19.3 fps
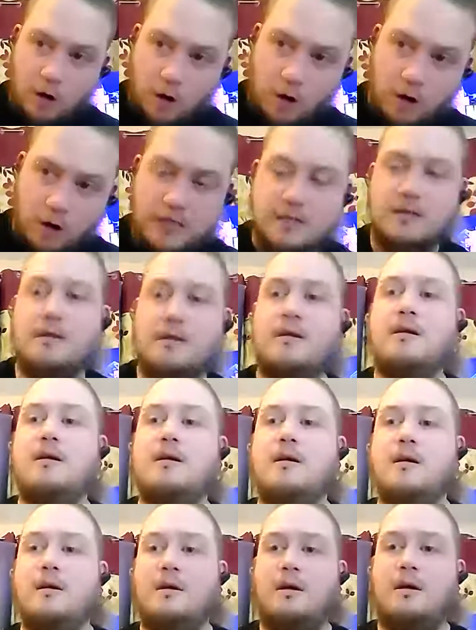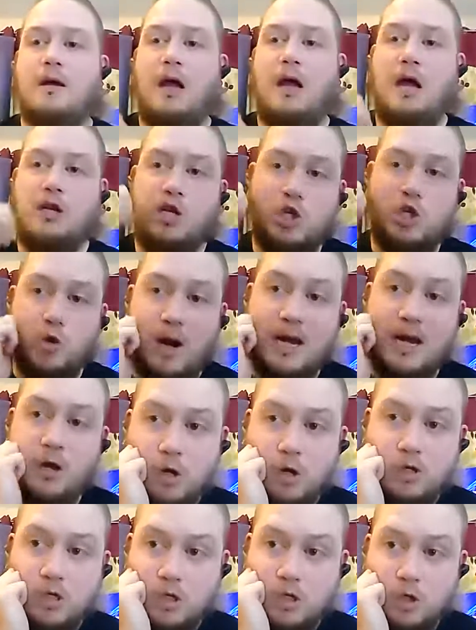the noise. Mm. And you try
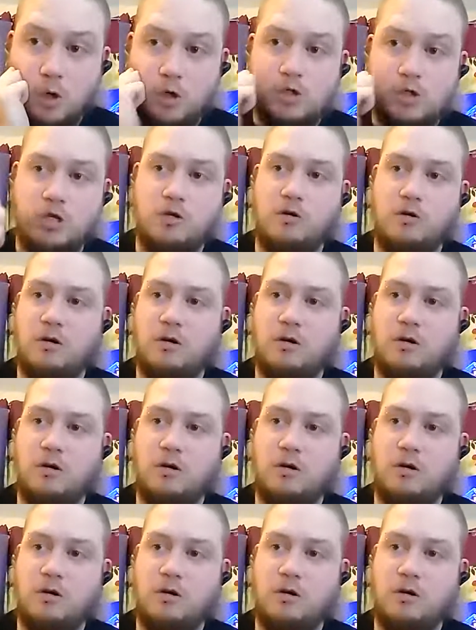not to touch